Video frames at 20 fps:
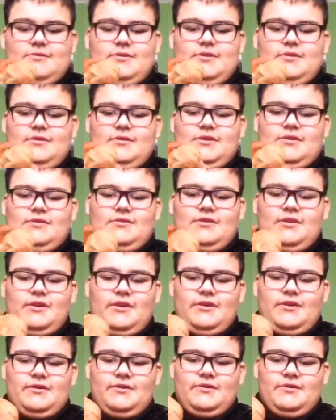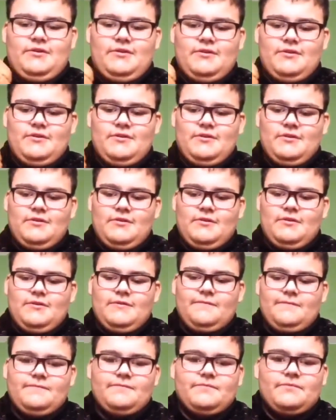See on the inside,
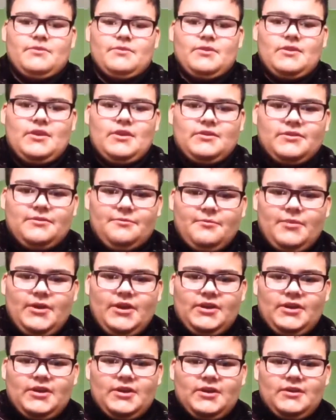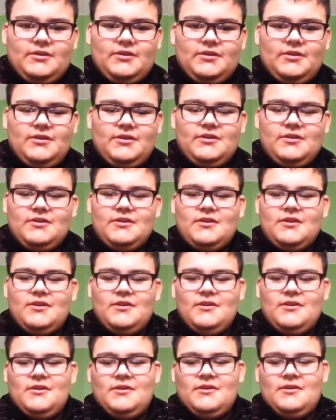got the bacon
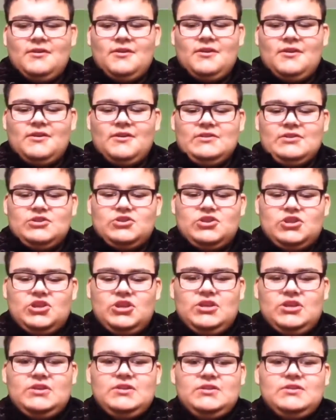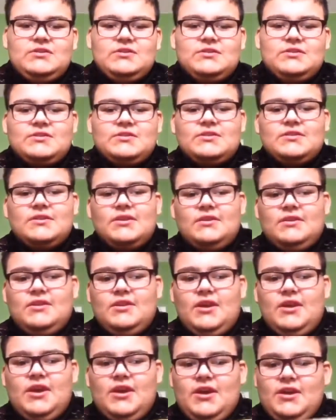and the cheese
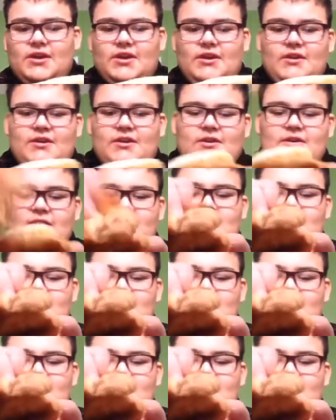and the egg.